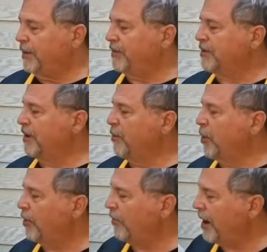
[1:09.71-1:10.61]
It's
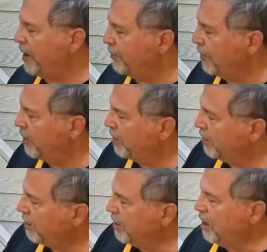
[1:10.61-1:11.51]
somewhere around
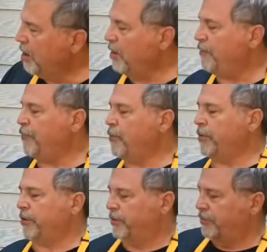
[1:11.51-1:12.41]

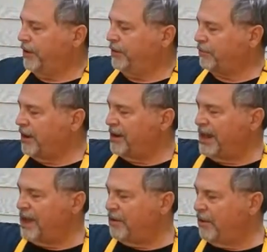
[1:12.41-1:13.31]
400 degrees right
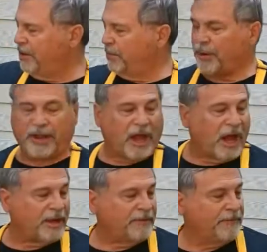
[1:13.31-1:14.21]
now. Pretty hot.